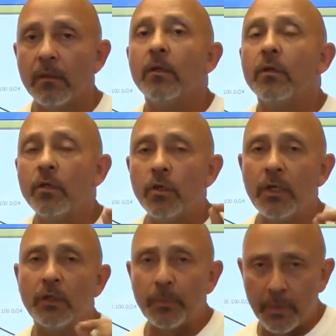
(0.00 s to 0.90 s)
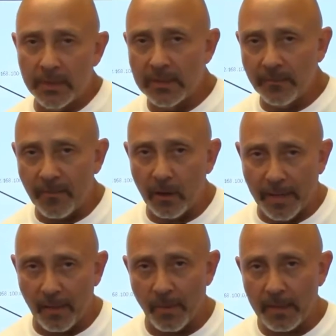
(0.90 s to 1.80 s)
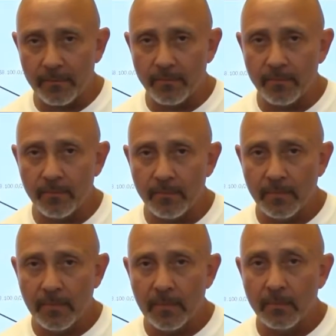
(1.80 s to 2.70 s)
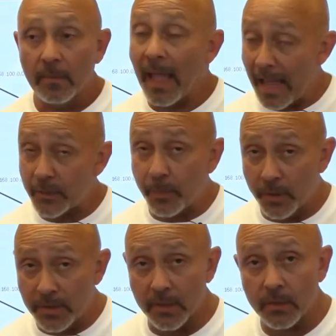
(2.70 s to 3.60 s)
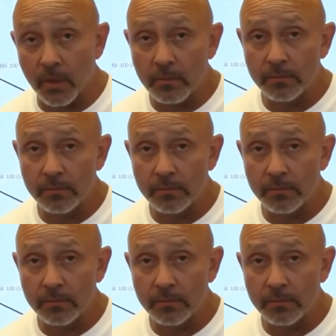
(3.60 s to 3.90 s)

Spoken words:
you need to put a default gateway as per Cisco.